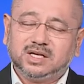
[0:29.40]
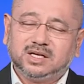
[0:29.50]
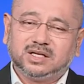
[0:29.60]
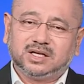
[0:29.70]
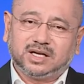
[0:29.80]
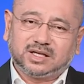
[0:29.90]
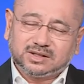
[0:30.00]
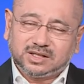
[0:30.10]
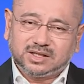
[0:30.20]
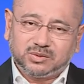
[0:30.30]
Uh,
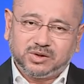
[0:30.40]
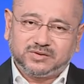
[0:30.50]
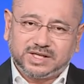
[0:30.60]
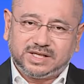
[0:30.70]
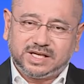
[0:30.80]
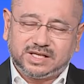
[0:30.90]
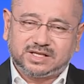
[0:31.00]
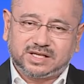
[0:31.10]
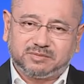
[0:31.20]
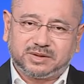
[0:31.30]
another thing that we have seen ladies
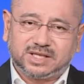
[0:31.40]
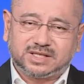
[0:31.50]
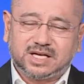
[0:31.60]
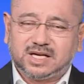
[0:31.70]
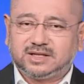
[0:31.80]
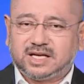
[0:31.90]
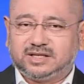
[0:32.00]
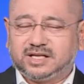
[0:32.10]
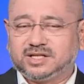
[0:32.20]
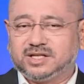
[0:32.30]
and gentlemen is that
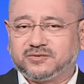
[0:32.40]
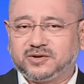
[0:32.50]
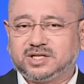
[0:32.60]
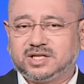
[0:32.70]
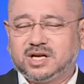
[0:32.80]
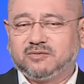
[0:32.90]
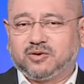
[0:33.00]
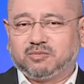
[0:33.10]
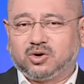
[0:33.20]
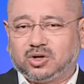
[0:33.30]
there is a difference
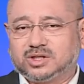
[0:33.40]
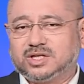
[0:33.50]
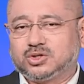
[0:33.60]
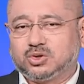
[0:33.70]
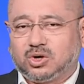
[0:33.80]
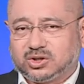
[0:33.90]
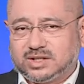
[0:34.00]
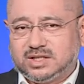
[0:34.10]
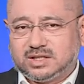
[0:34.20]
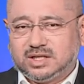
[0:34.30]
from continent to
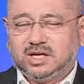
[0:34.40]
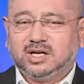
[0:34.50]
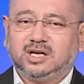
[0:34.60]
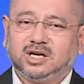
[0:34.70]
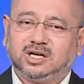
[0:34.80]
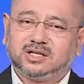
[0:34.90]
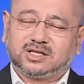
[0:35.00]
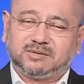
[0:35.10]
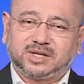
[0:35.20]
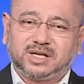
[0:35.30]
continent, uh,
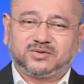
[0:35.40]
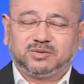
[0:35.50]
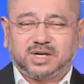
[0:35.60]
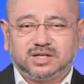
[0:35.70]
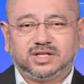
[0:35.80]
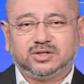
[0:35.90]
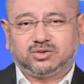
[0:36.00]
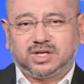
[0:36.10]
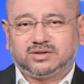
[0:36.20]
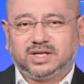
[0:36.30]
sometimes from country to
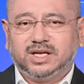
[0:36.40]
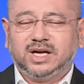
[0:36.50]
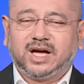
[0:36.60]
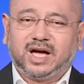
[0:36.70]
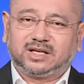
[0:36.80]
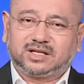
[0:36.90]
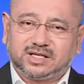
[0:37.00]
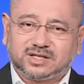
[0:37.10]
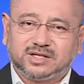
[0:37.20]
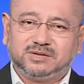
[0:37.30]
country and
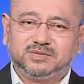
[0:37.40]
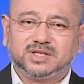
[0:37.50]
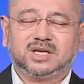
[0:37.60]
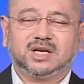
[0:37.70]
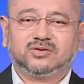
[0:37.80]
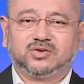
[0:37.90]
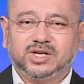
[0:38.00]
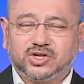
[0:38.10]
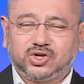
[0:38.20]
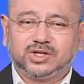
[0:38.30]
customs,
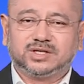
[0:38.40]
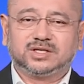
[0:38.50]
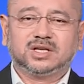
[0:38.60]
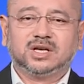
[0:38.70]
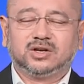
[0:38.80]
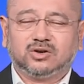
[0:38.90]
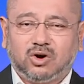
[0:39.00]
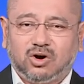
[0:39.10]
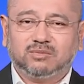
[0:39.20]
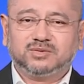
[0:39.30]
traditions,
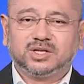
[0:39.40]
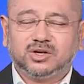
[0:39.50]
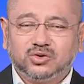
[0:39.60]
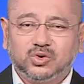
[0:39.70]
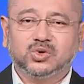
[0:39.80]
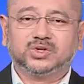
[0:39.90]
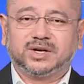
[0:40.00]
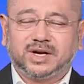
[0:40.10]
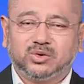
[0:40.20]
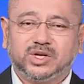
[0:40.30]
norms, rules
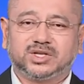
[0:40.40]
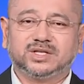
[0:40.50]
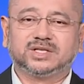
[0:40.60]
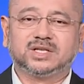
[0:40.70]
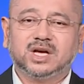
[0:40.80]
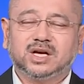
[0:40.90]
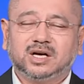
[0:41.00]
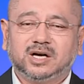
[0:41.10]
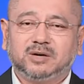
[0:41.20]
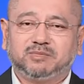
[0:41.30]
and regulations
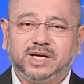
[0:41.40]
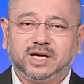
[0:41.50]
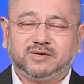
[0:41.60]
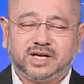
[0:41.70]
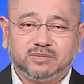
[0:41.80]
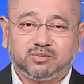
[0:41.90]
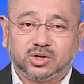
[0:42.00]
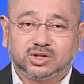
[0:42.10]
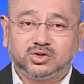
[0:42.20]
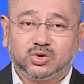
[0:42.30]
uh, play a very
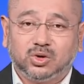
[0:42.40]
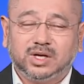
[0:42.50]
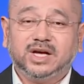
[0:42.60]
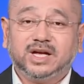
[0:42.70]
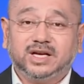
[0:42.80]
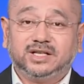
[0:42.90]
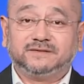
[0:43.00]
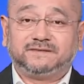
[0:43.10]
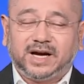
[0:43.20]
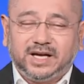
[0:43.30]
important role in
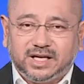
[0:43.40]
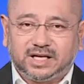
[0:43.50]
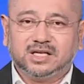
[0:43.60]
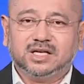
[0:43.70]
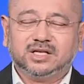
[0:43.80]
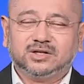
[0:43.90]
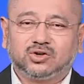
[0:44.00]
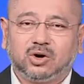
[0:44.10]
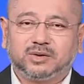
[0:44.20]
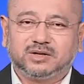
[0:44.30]
defining the
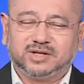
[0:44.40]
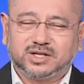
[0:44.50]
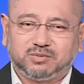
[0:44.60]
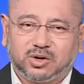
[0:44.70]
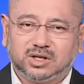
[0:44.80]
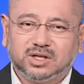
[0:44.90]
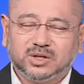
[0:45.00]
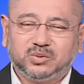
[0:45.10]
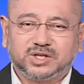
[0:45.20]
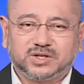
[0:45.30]
corporate governance model
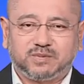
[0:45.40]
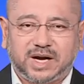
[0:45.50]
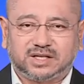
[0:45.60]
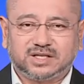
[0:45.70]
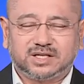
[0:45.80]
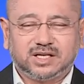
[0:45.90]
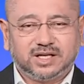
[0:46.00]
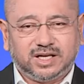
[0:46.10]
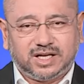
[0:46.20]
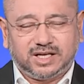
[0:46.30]
which is practiced
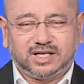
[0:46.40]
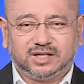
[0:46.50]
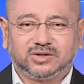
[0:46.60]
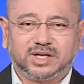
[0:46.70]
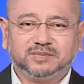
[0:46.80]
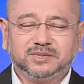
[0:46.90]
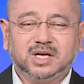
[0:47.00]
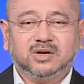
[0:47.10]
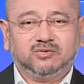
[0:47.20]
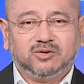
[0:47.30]
in any country.
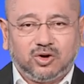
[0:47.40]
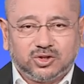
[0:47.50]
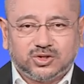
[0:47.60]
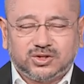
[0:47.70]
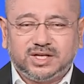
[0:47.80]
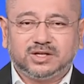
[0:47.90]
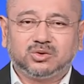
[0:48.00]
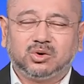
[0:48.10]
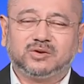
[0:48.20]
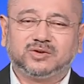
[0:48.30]
We have also seen the
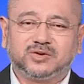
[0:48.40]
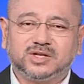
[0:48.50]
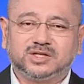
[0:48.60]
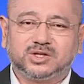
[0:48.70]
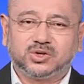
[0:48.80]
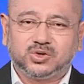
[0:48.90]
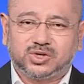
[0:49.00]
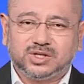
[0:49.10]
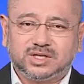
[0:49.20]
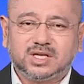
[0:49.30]
role of different
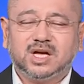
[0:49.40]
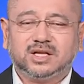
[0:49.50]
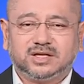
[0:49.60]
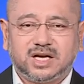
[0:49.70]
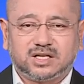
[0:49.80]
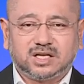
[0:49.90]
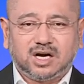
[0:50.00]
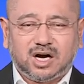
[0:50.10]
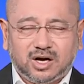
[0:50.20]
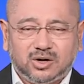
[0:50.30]
institutions that
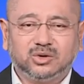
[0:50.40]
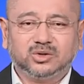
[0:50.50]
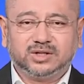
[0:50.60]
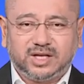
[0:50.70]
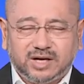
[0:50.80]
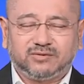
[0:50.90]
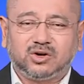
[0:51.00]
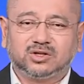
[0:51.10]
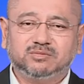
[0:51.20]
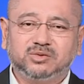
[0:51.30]
how they have
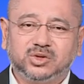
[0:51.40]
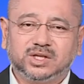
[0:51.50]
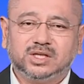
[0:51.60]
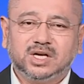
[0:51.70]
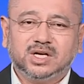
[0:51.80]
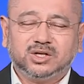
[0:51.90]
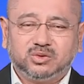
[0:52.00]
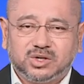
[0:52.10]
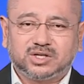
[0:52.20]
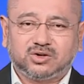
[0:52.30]
contributed
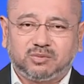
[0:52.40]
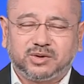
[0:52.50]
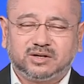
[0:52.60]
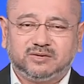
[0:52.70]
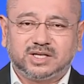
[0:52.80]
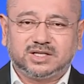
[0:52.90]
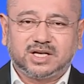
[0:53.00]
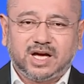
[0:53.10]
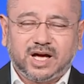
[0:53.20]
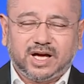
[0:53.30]
towards corporate governance
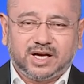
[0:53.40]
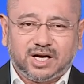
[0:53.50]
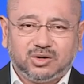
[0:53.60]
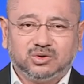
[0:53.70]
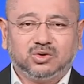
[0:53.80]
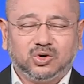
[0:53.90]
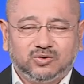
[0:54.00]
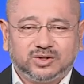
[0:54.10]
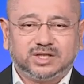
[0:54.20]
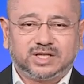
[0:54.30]
and how
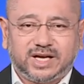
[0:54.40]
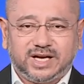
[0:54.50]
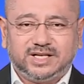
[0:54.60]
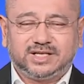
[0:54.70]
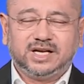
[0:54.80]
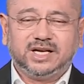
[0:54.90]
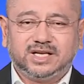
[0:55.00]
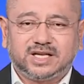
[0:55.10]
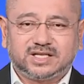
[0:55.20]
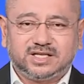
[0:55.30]
over the decades
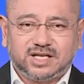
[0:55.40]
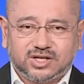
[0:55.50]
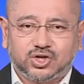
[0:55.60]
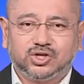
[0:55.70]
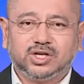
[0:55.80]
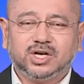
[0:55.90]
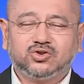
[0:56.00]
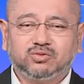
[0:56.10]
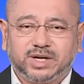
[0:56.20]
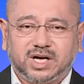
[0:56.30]
it has nurtured
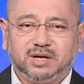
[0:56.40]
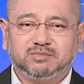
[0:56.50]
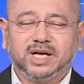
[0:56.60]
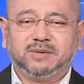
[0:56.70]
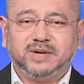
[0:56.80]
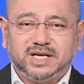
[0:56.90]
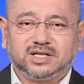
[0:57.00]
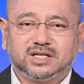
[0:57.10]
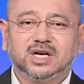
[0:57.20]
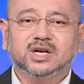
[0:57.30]
to become a
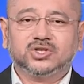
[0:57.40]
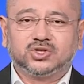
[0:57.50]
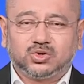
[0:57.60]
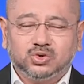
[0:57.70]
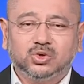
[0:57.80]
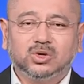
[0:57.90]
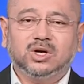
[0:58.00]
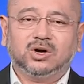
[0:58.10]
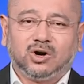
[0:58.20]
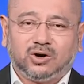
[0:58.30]
major school,
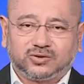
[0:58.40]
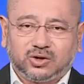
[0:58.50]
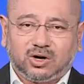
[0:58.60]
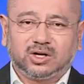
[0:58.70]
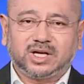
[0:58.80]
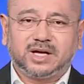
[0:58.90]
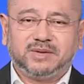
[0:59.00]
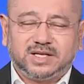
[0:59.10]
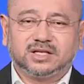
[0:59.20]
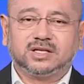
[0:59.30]
of thought, a
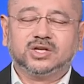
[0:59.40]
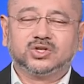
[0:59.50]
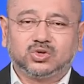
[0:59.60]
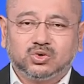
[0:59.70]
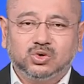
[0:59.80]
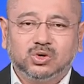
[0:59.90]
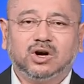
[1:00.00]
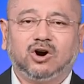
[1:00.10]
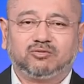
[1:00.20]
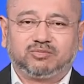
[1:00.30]
major school
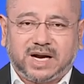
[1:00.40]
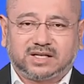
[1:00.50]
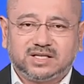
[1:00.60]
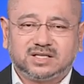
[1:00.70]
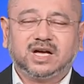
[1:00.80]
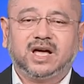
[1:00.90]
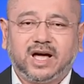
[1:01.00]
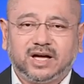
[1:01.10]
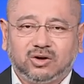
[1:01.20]
of practice and